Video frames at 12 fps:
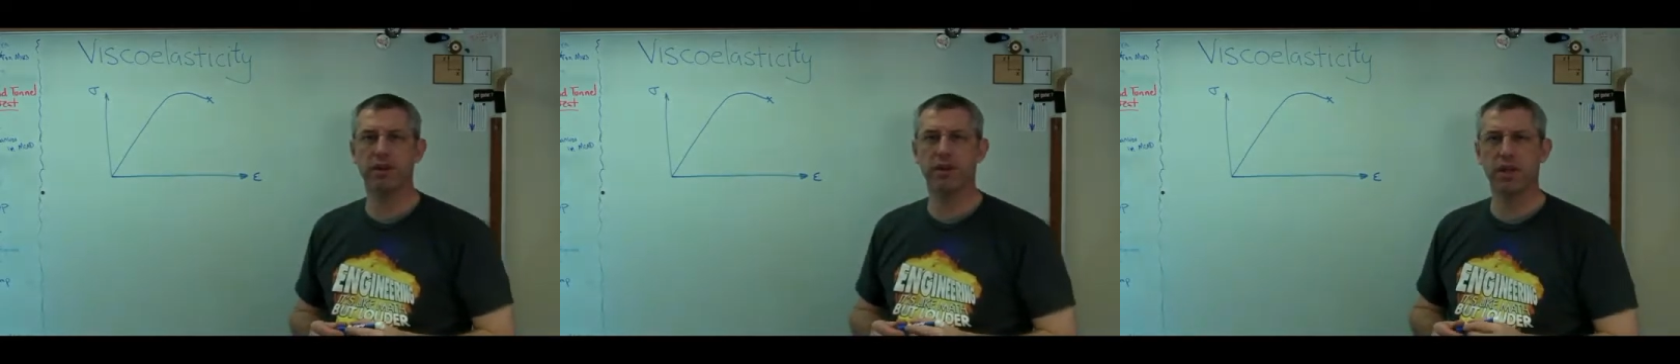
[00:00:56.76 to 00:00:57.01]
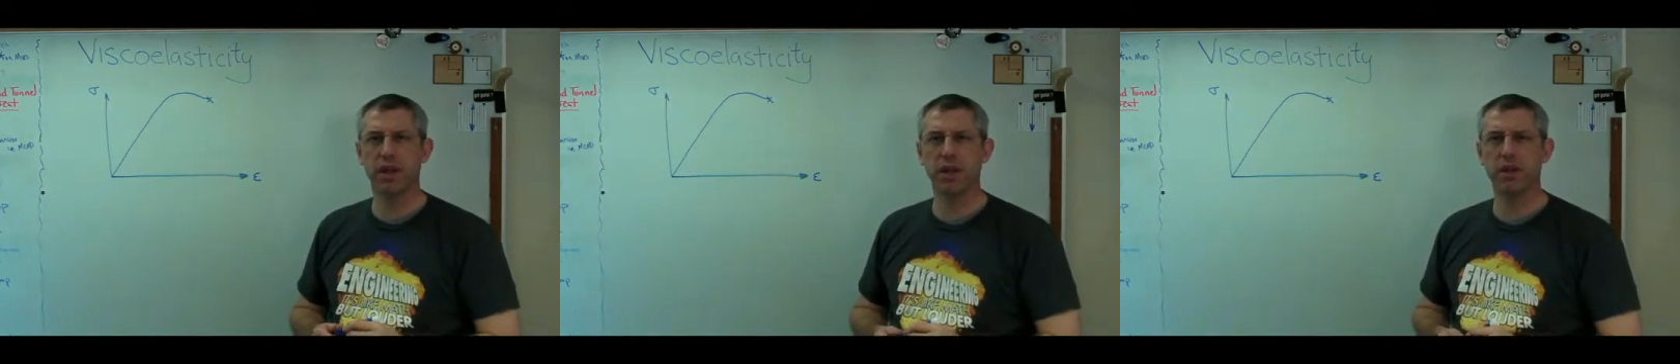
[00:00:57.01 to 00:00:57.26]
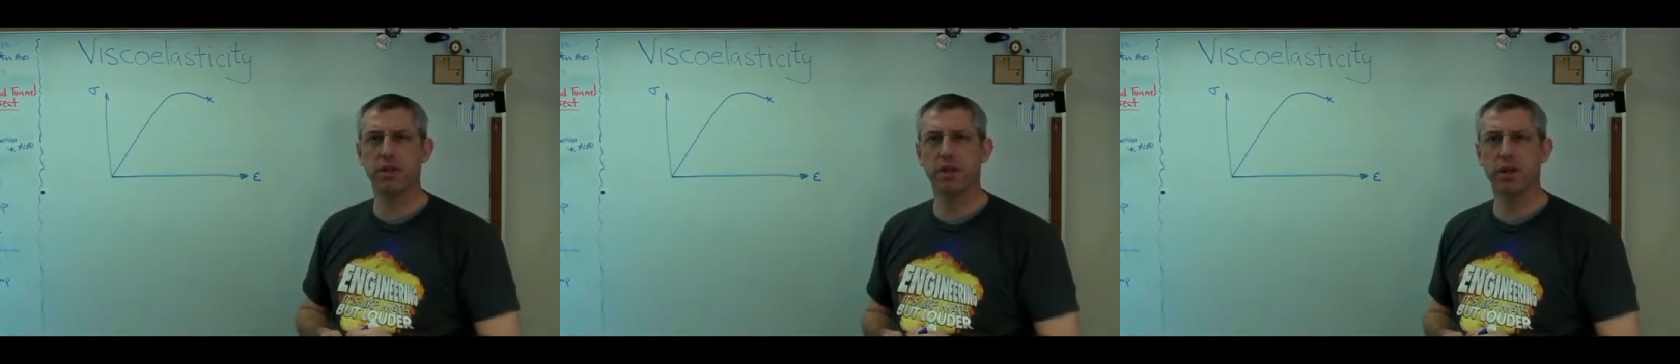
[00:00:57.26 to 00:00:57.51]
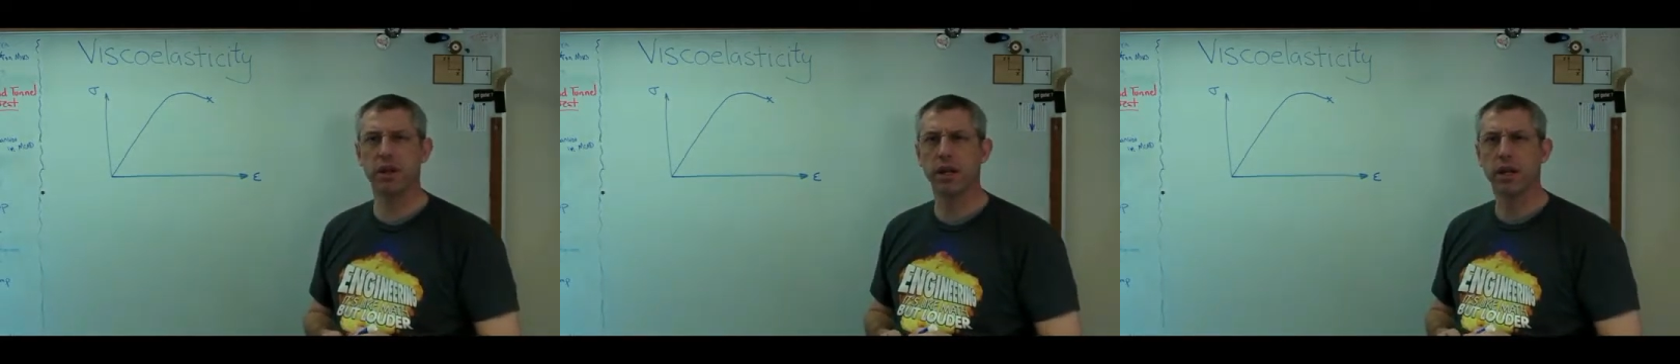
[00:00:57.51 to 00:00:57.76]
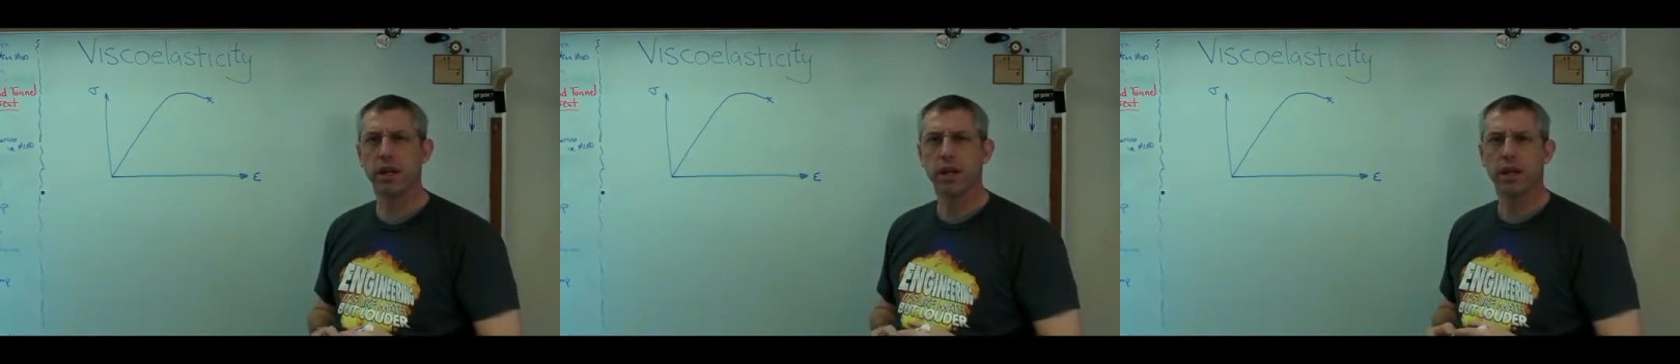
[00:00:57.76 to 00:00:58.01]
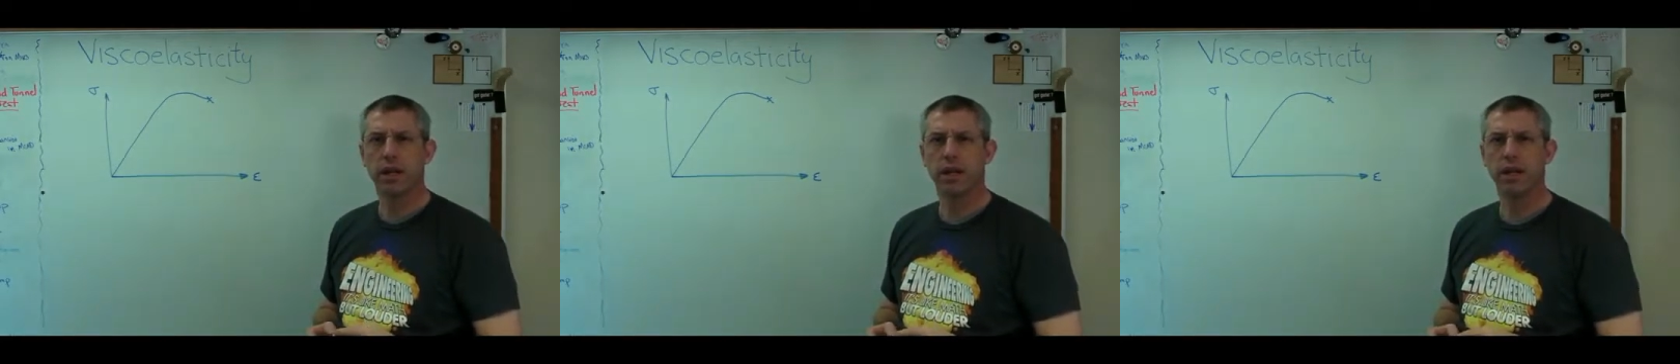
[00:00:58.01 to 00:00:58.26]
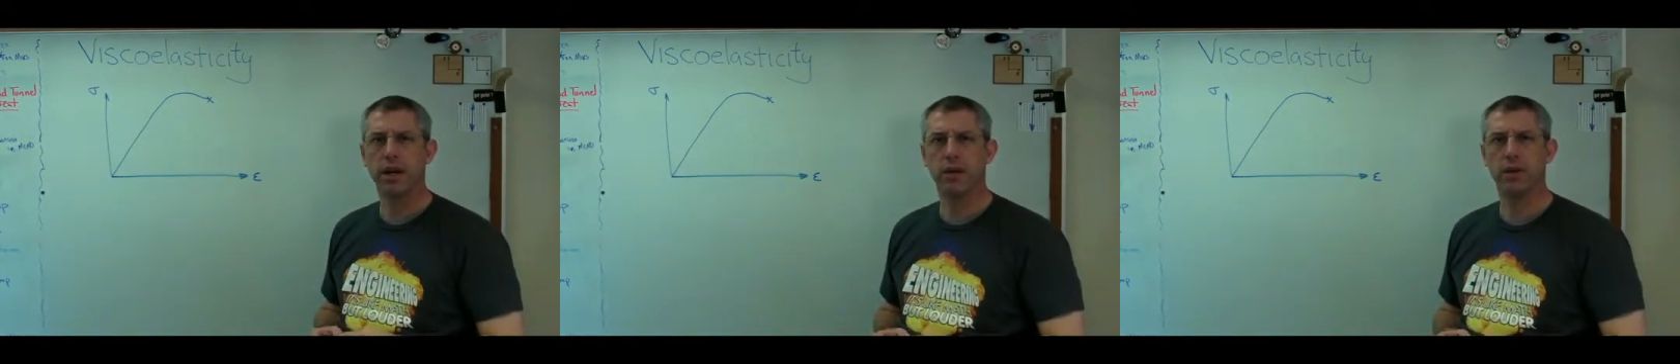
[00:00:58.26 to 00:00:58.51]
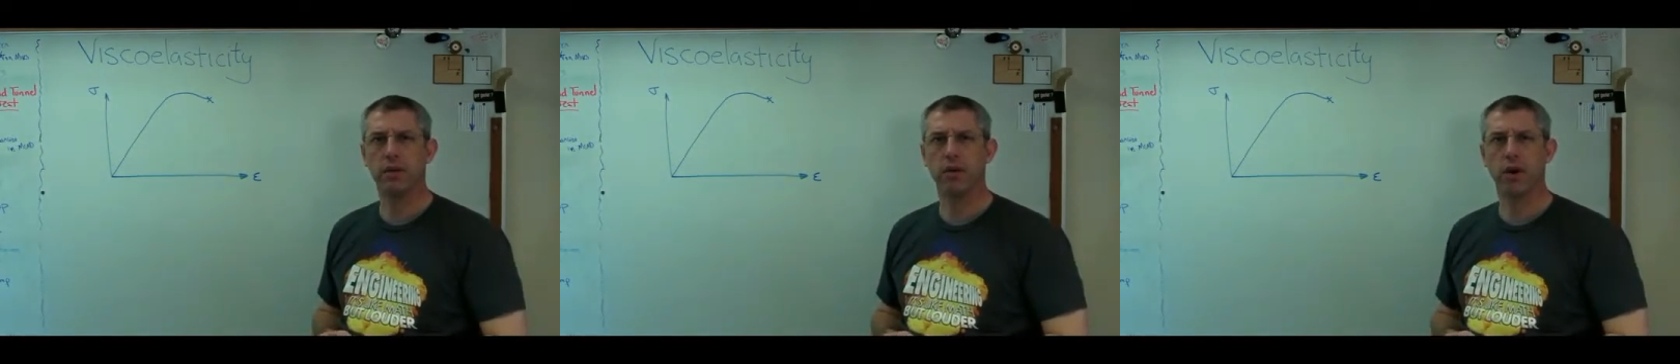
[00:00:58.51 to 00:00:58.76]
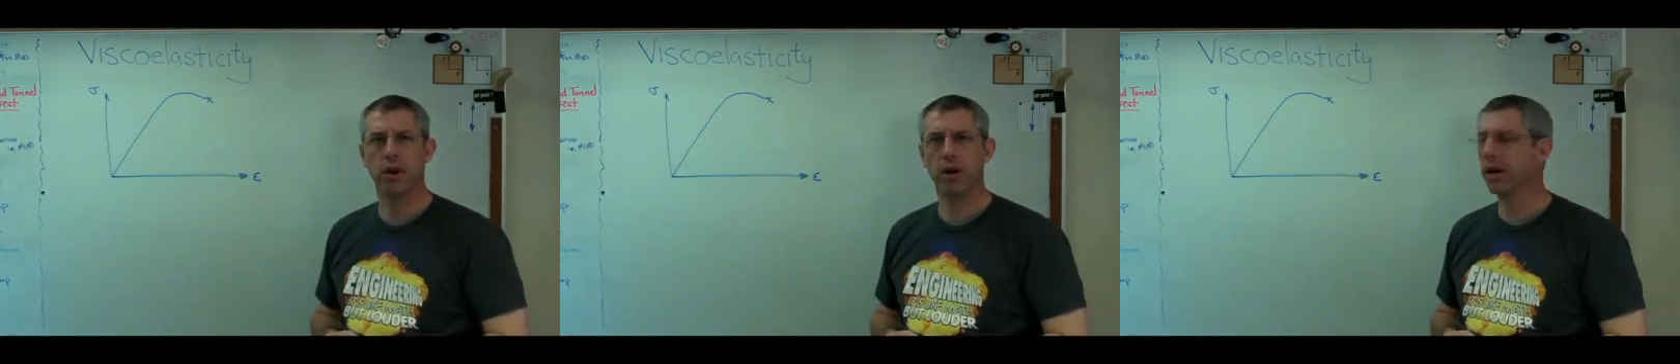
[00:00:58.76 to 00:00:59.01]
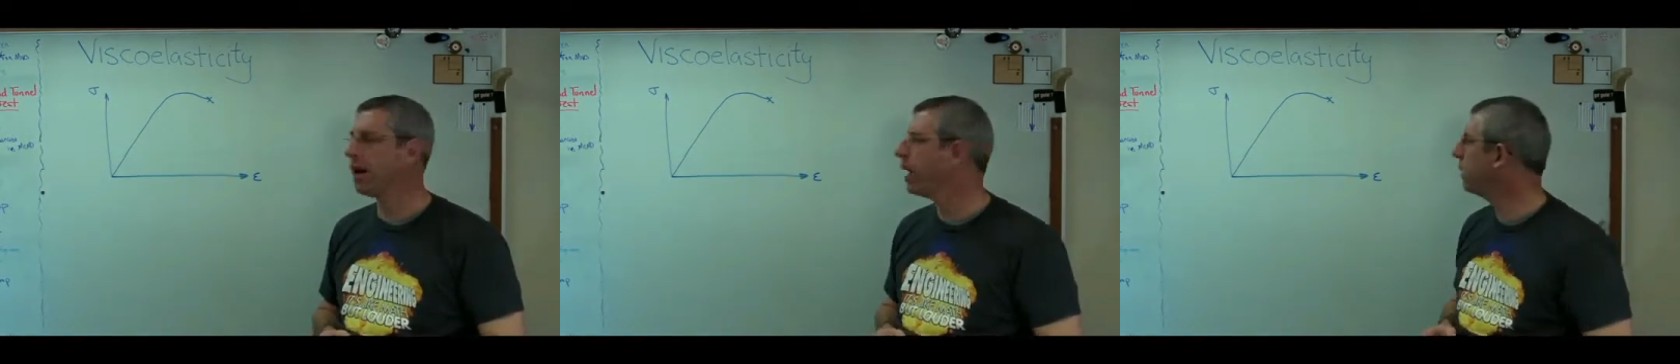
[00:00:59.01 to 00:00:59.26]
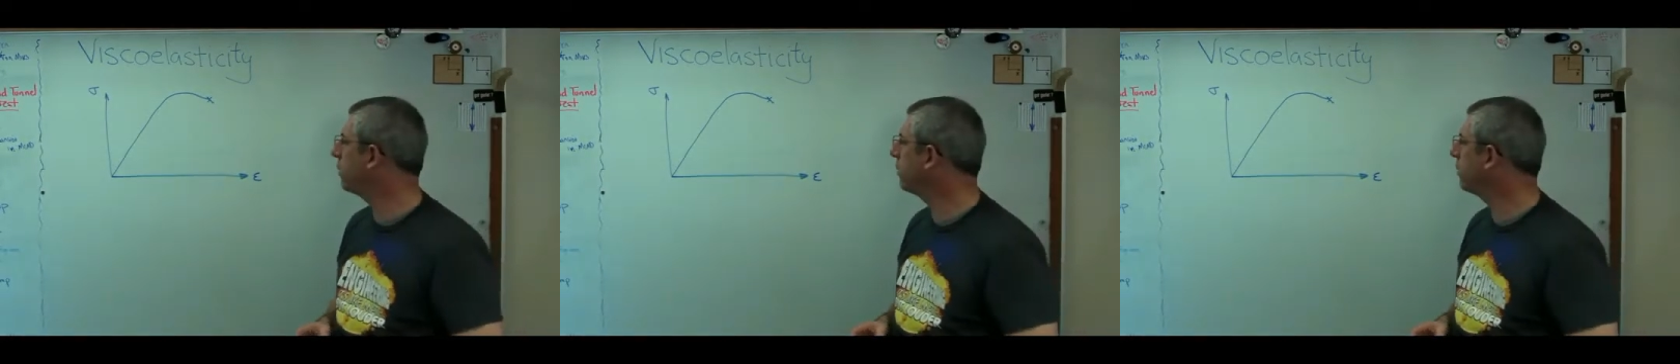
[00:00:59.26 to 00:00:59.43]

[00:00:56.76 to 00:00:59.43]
steel, or a not too hard kind of